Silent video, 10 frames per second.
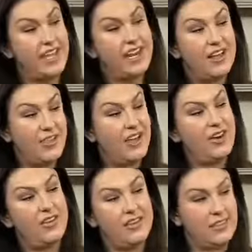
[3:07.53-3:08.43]
get out there
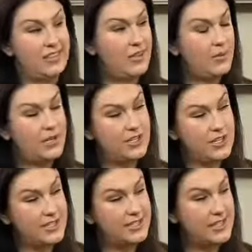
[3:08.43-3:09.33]
and they think they want to
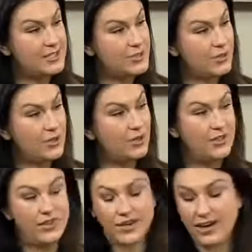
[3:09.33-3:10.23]
chase that squirrel
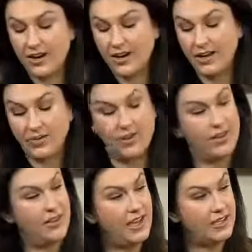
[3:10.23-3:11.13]
and they're carrying
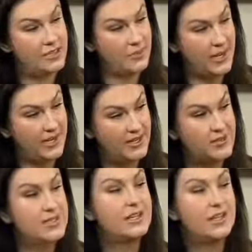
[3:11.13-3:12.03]
around the extra
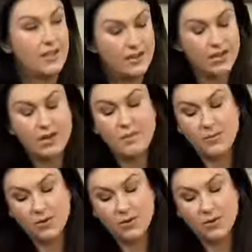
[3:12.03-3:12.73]
pounds, they're going to be